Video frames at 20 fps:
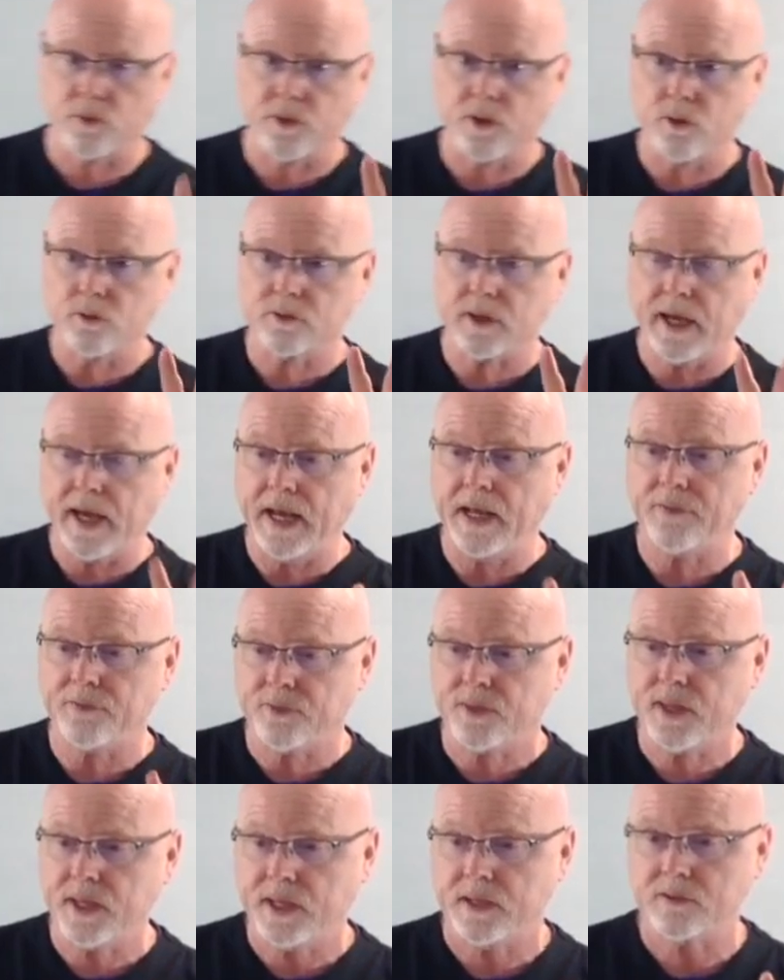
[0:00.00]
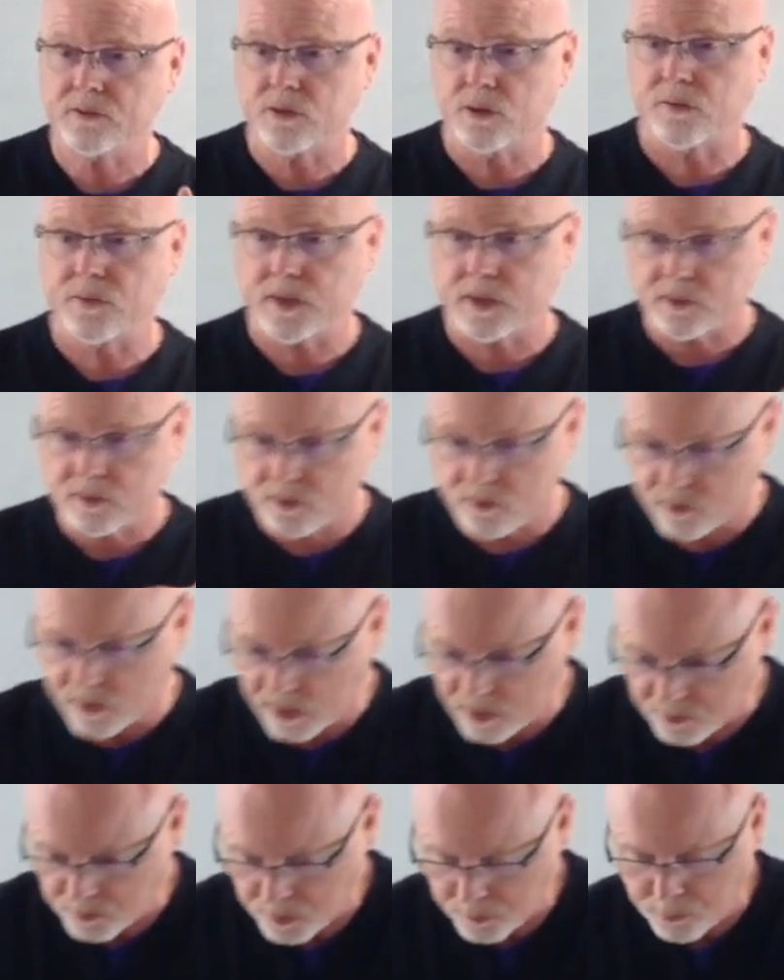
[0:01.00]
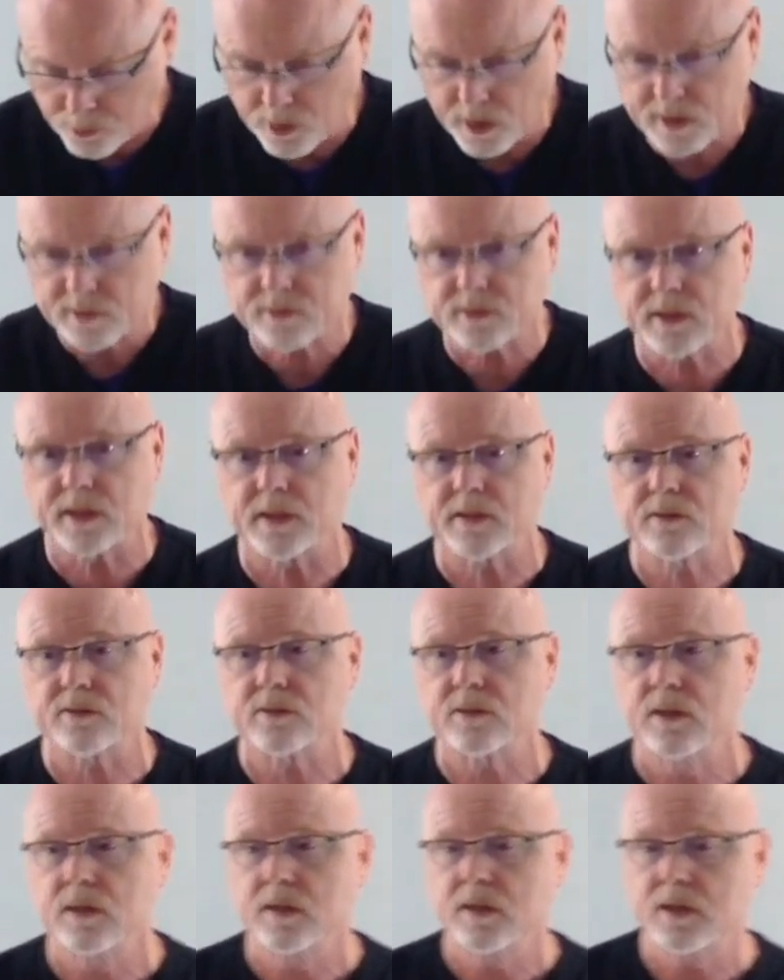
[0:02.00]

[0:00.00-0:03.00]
Those eight things during the assessment process